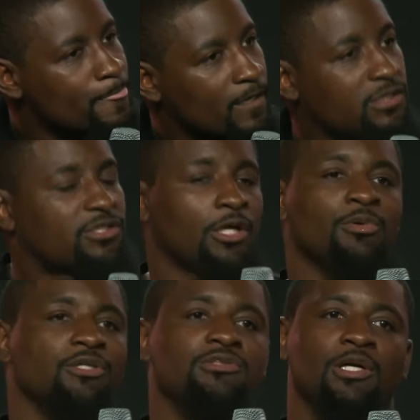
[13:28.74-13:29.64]
Here's the third one.
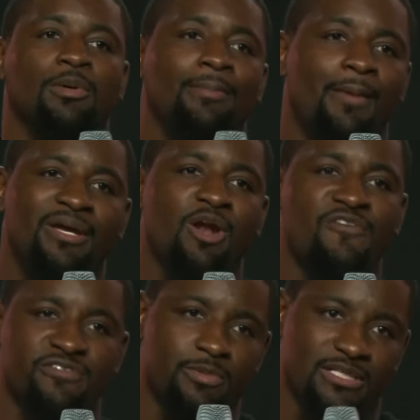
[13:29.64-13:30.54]
Here's the third one. I'm, I'm gonna get
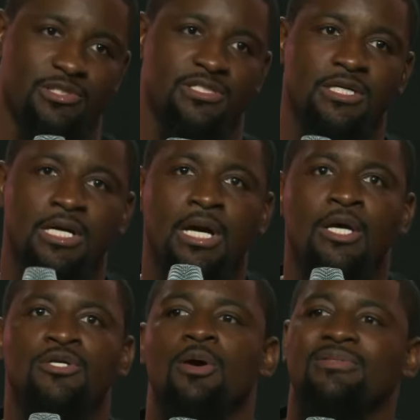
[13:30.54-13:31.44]
off of it when it's good.
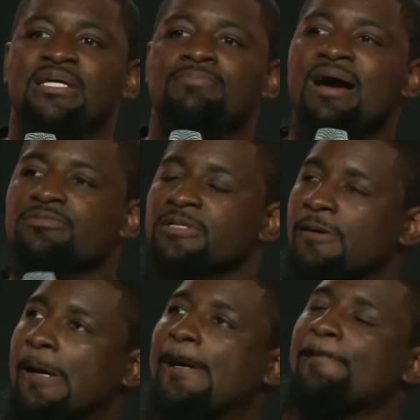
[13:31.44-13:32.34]
You know one things that bothers me?
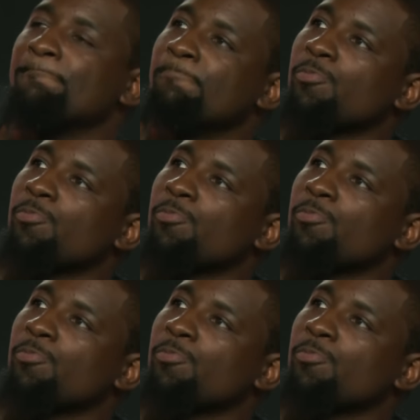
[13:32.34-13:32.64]
Um,